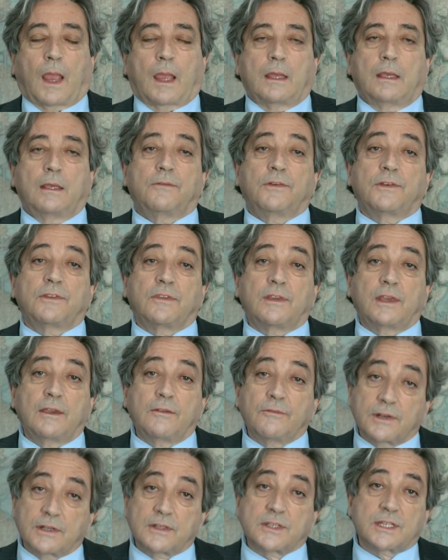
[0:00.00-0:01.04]

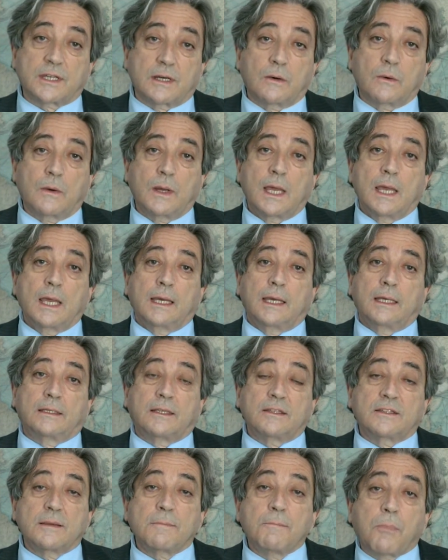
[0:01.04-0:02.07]
Even so, it
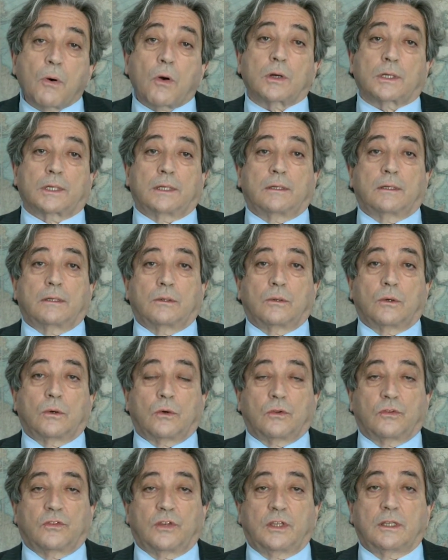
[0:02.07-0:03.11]
is important to
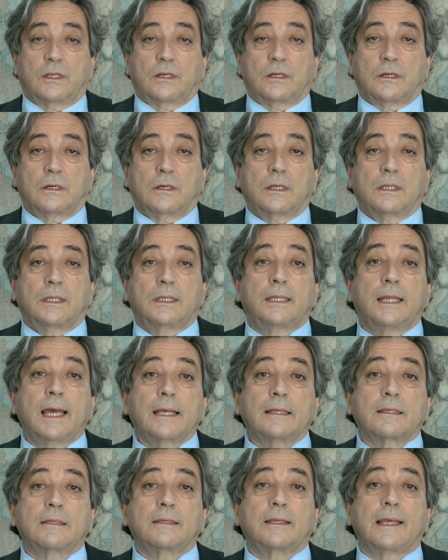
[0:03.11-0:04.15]
consider
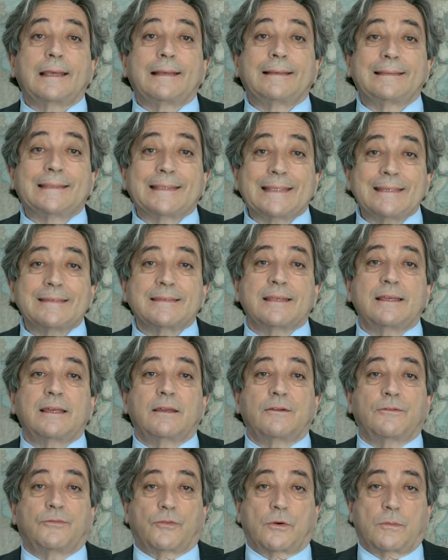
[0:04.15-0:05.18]
that the existing
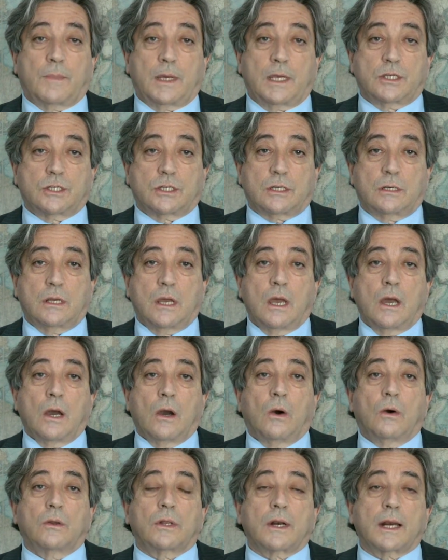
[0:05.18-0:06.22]
information
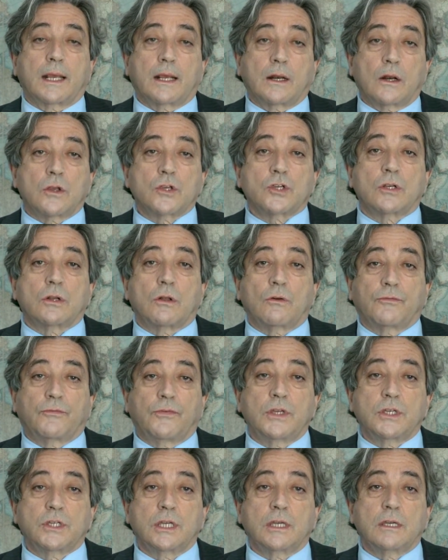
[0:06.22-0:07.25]
on recreational
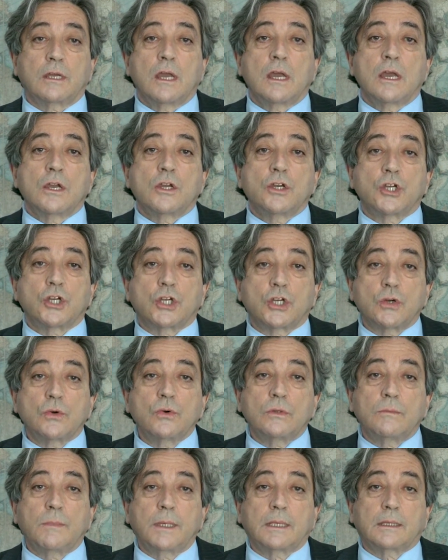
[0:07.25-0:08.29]
fishing
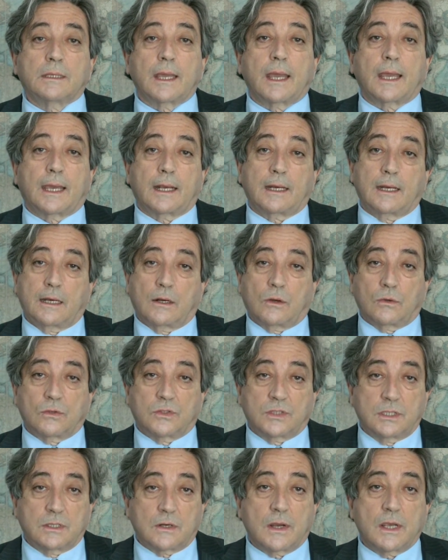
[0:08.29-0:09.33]
should be taken in
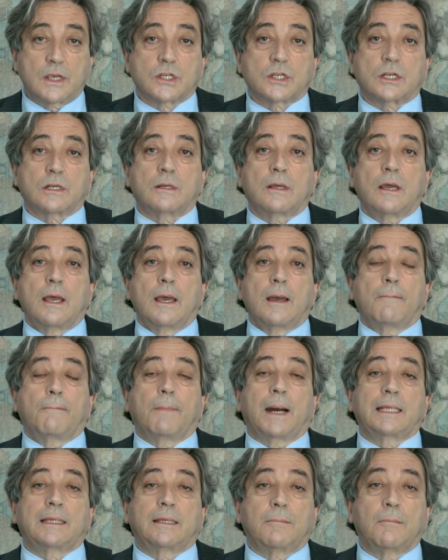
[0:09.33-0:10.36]
consideration
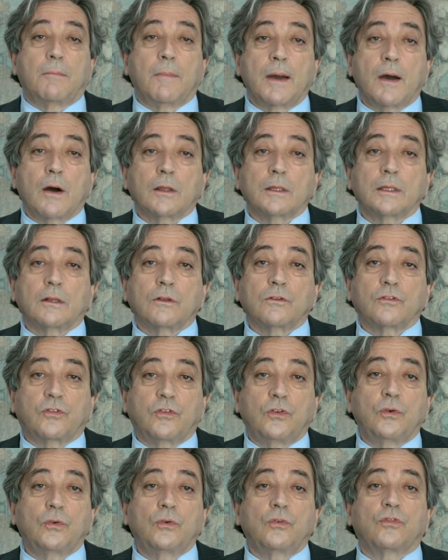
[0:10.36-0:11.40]
by the models
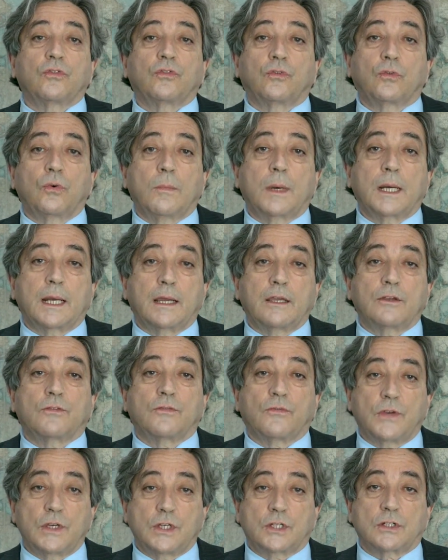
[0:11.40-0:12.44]
used to manage
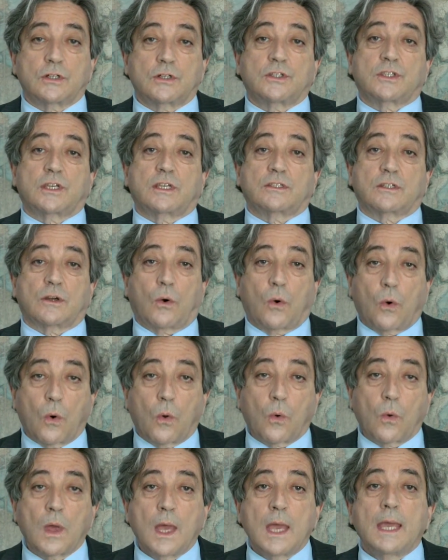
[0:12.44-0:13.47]
fisheries as a
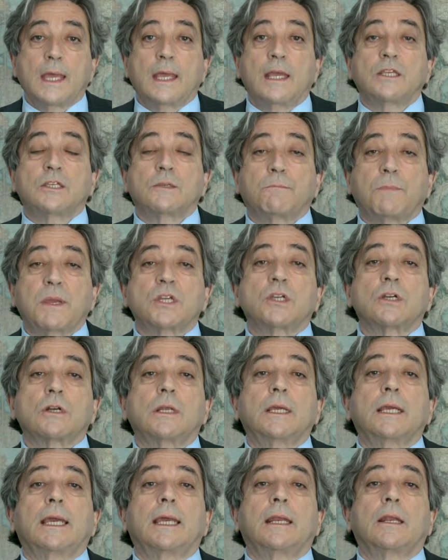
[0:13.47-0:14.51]
whole,
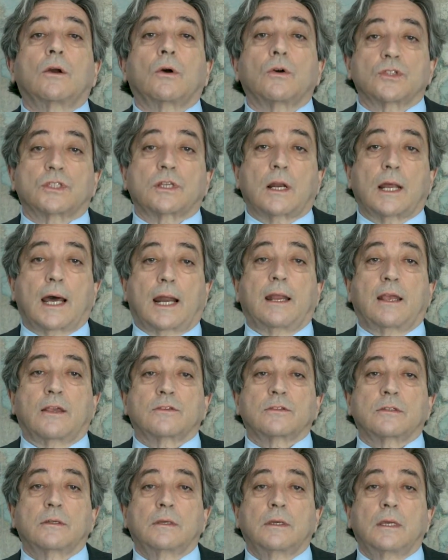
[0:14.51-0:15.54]
especially in coastal areas.